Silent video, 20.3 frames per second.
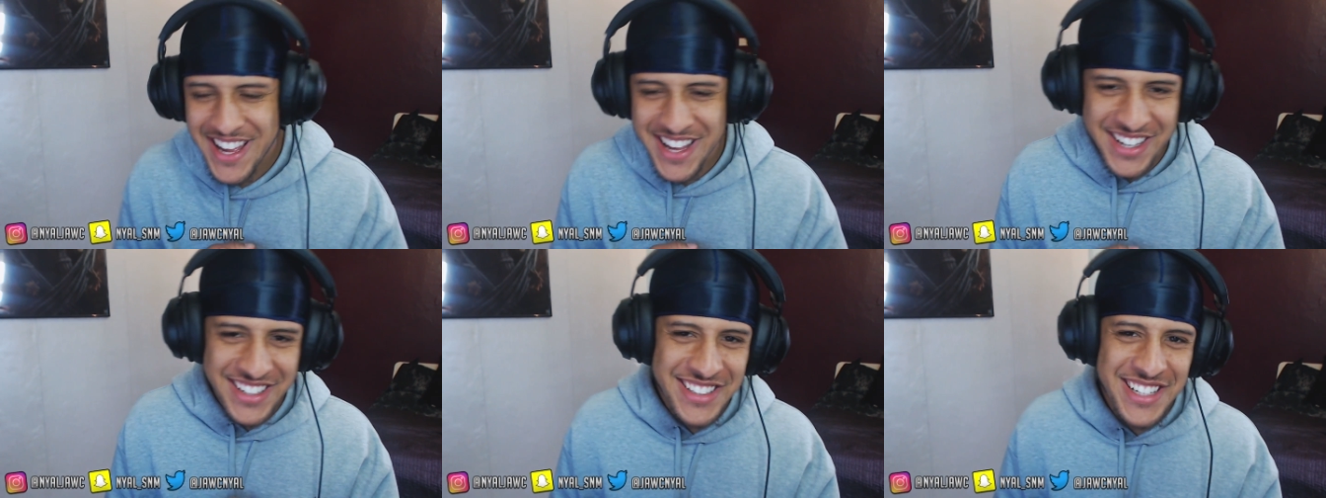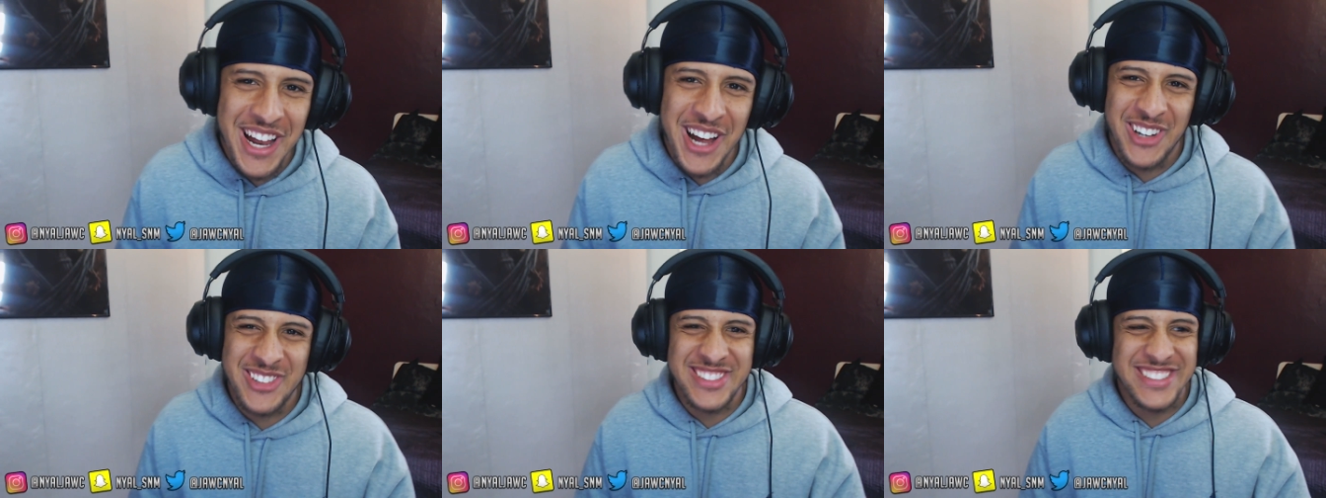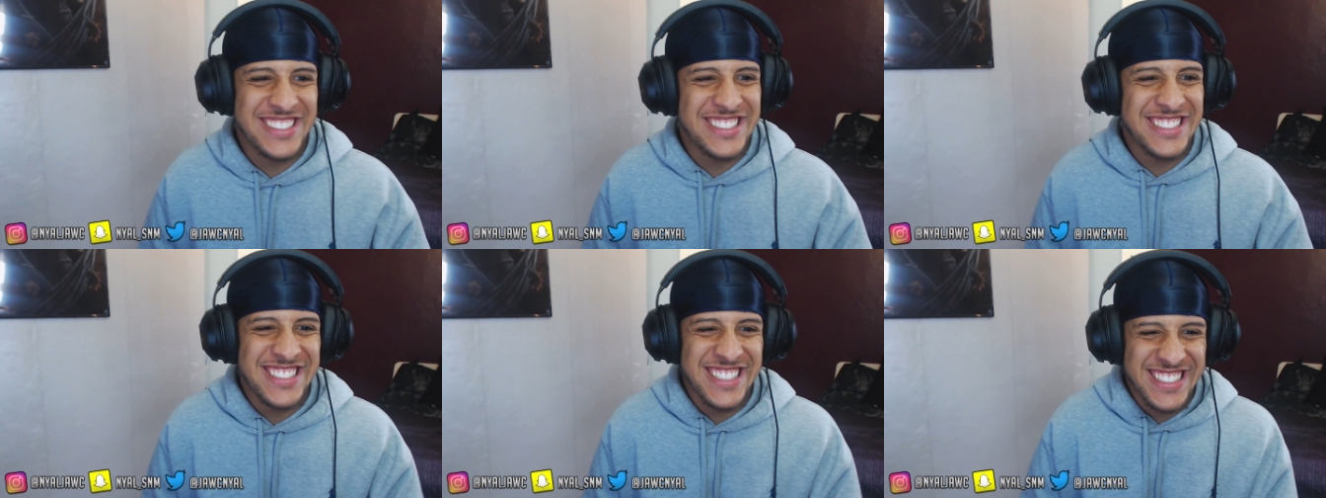Now,
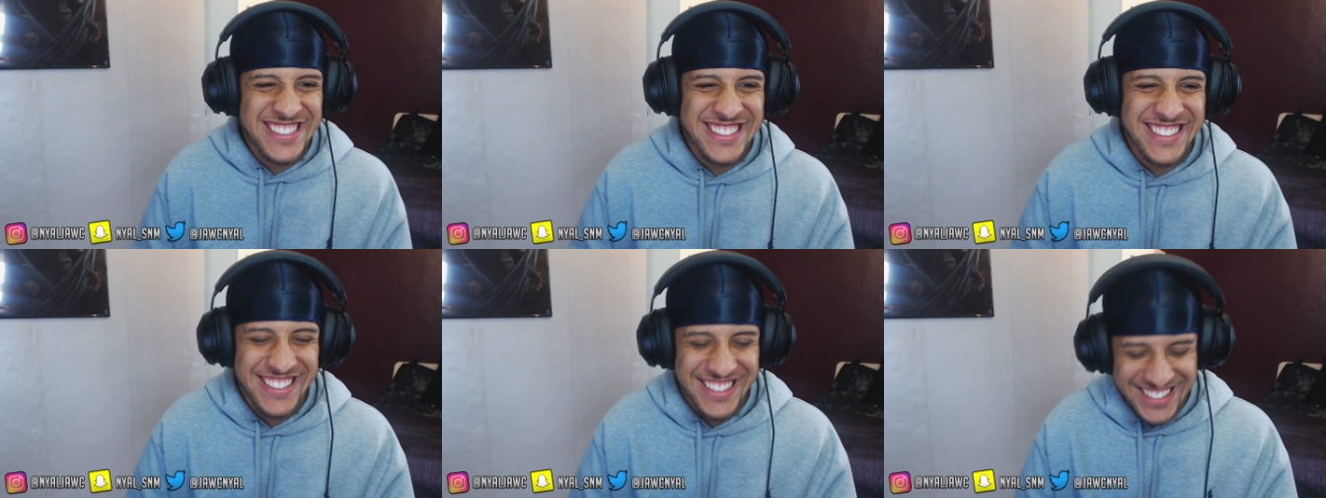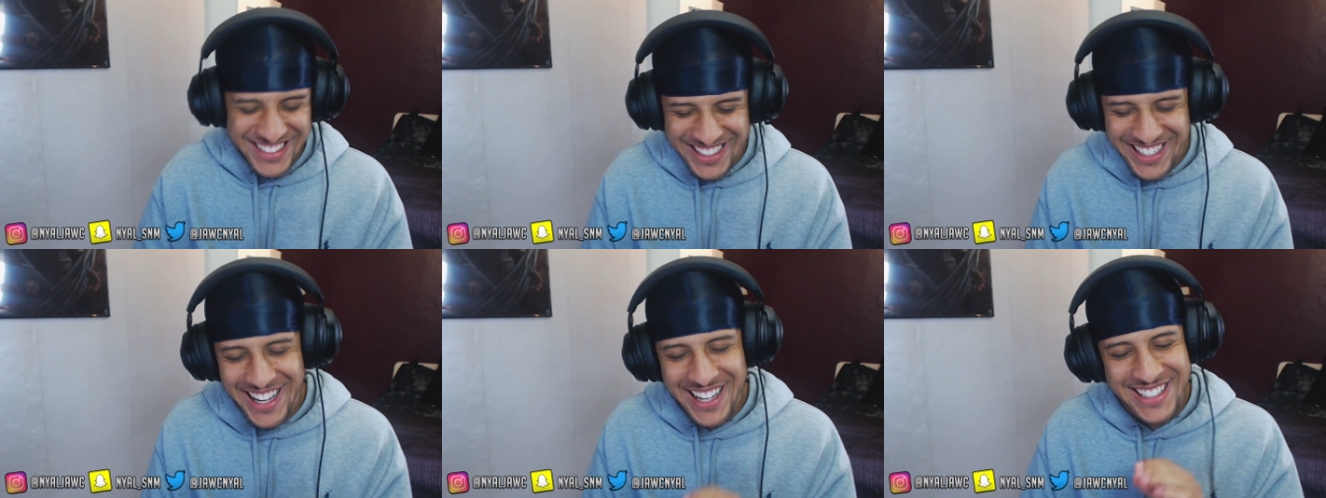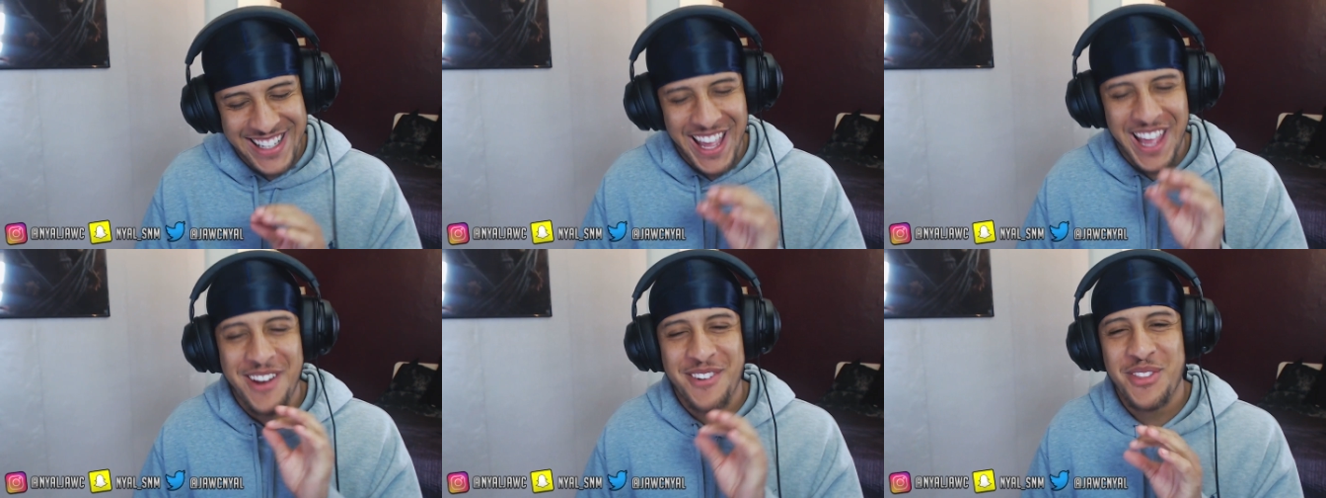
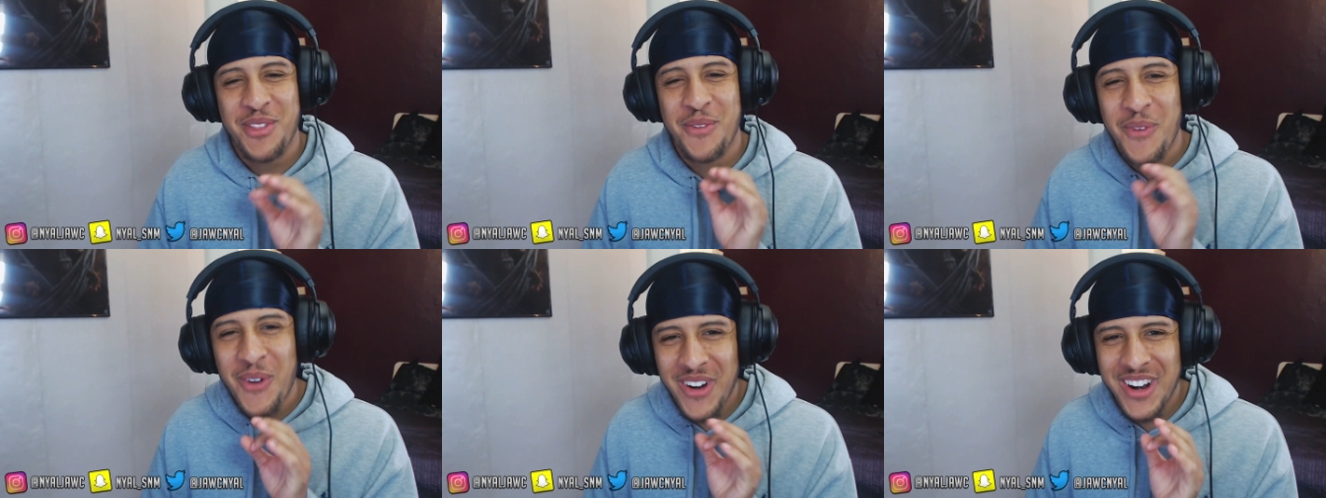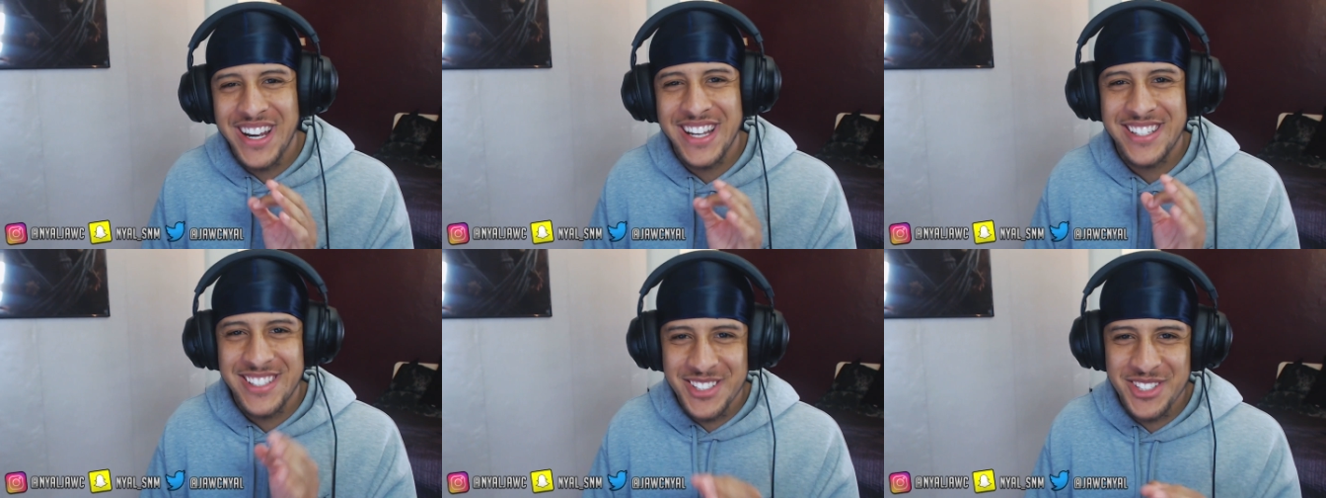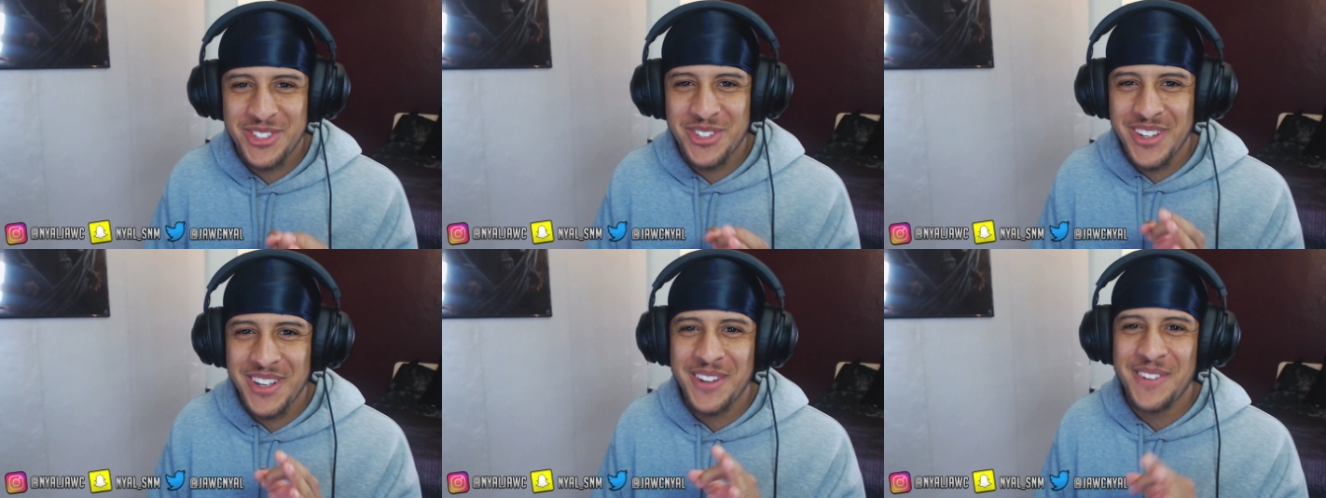okay, the more I listen
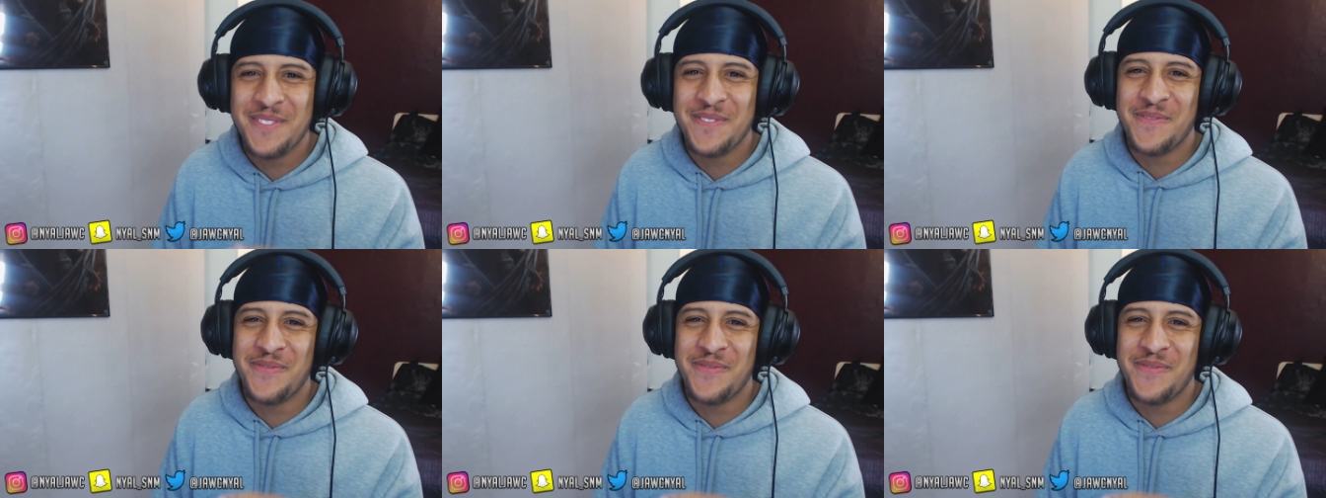to it,